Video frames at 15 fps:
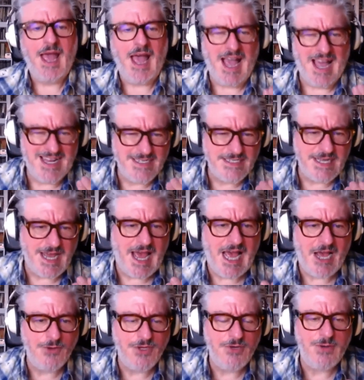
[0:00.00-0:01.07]
and
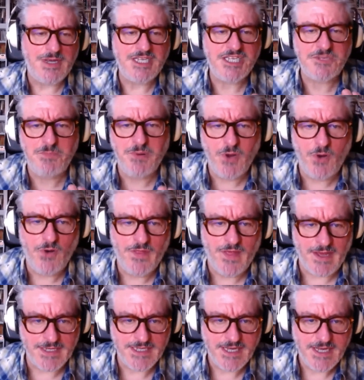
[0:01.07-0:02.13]
how you explore
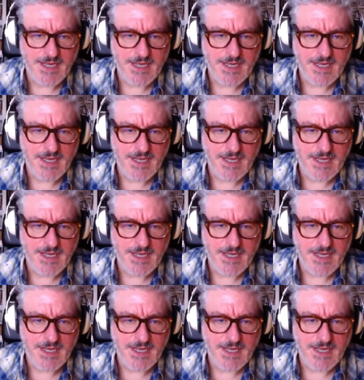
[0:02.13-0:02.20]
that.